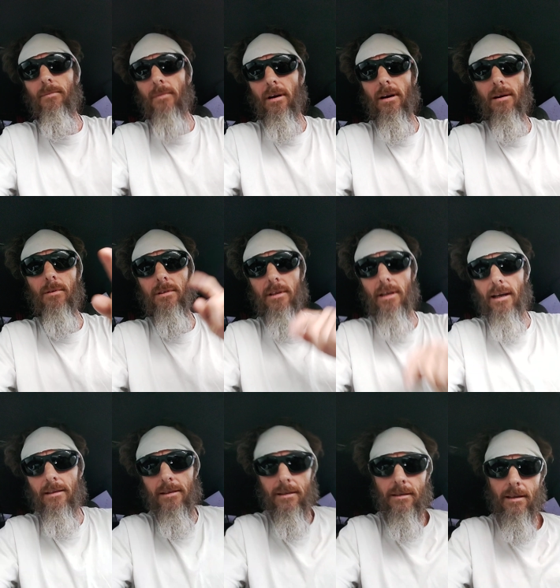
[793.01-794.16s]
All right. We'll see you
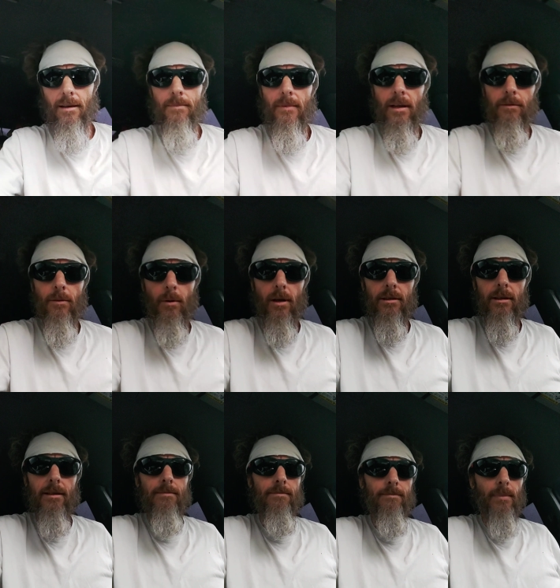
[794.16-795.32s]
guys next time. Thanks for
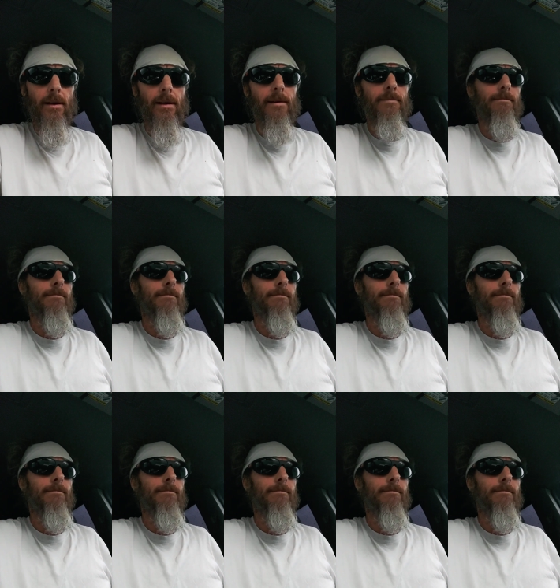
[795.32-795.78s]
watching. Bye.